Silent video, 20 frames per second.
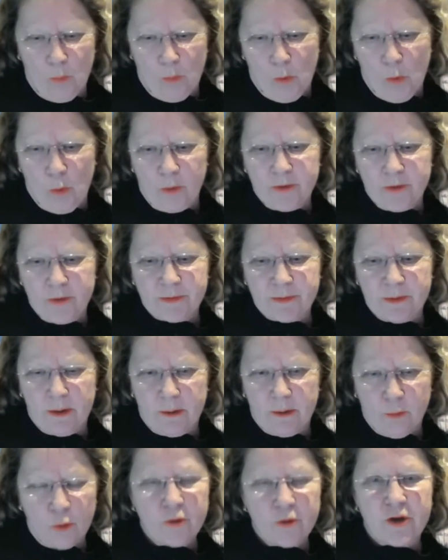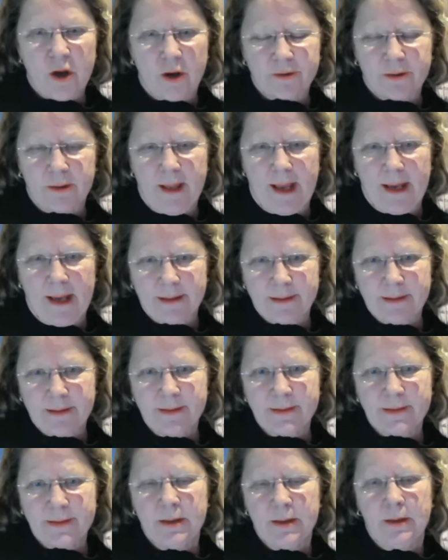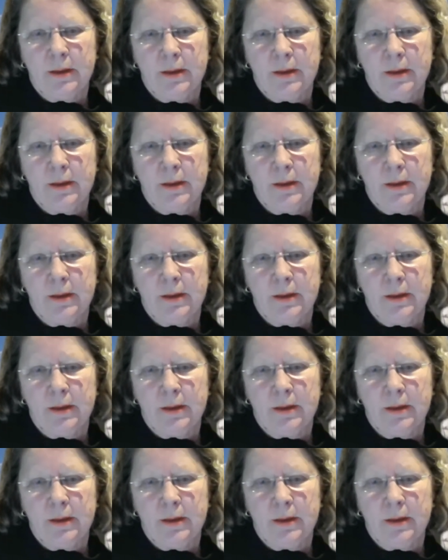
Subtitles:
horizontal axis.